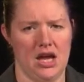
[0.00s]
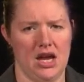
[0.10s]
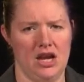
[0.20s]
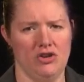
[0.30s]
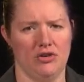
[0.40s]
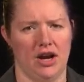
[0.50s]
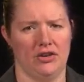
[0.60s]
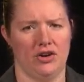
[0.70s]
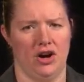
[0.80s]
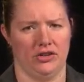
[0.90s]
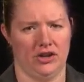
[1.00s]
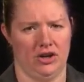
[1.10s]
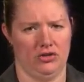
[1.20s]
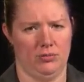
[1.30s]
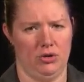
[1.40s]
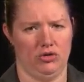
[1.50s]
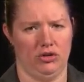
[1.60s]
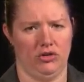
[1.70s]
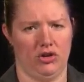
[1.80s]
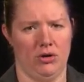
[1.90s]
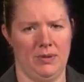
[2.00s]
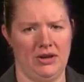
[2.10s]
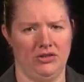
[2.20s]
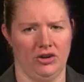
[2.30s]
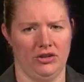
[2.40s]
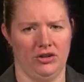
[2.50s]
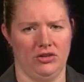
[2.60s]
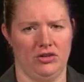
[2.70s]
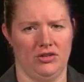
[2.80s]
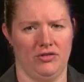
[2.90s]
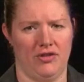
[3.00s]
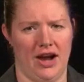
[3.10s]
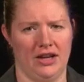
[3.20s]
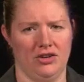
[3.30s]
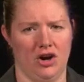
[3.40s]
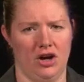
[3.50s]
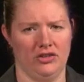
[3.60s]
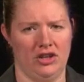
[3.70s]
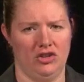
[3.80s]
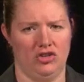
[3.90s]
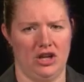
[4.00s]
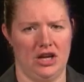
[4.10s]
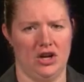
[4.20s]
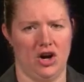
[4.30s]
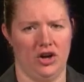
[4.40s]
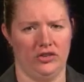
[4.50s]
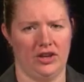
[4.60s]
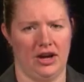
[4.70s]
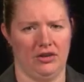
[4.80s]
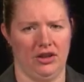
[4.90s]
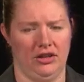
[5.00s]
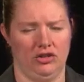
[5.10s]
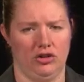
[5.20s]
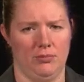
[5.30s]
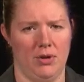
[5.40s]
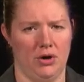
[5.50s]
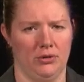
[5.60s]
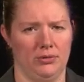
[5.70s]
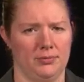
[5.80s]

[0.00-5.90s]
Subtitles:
Indirect cost contributions are based on the defined costing sheet cost calculation mode.